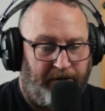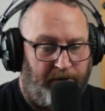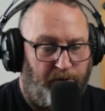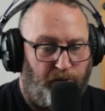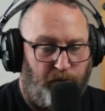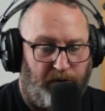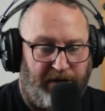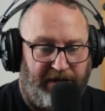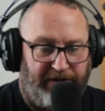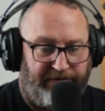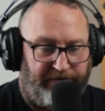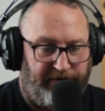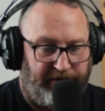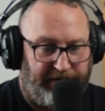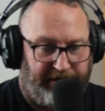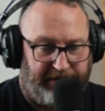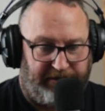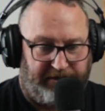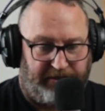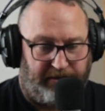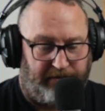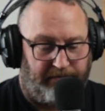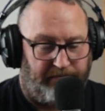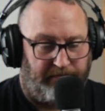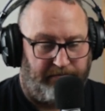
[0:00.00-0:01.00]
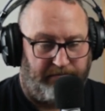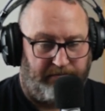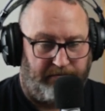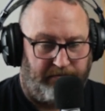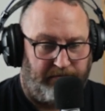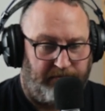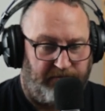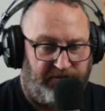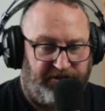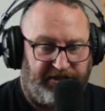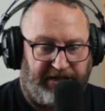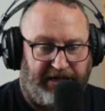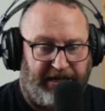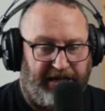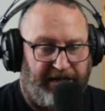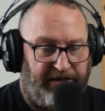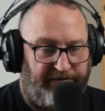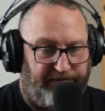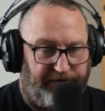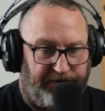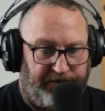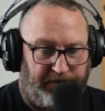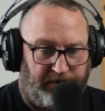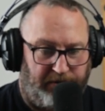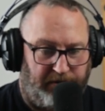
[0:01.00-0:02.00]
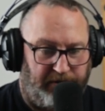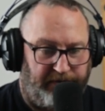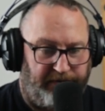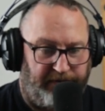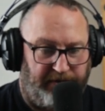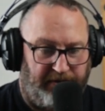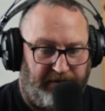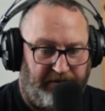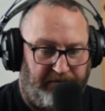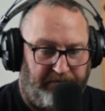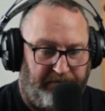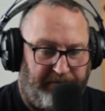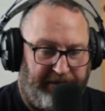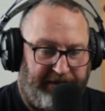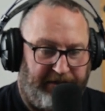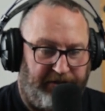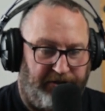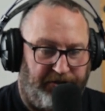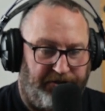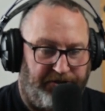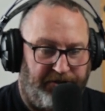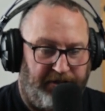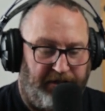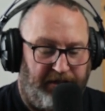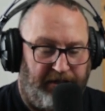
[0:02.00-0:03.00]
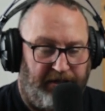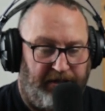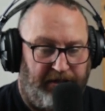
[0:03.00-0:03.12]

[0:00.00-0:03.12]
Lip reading: whatever it is, sky photographer, because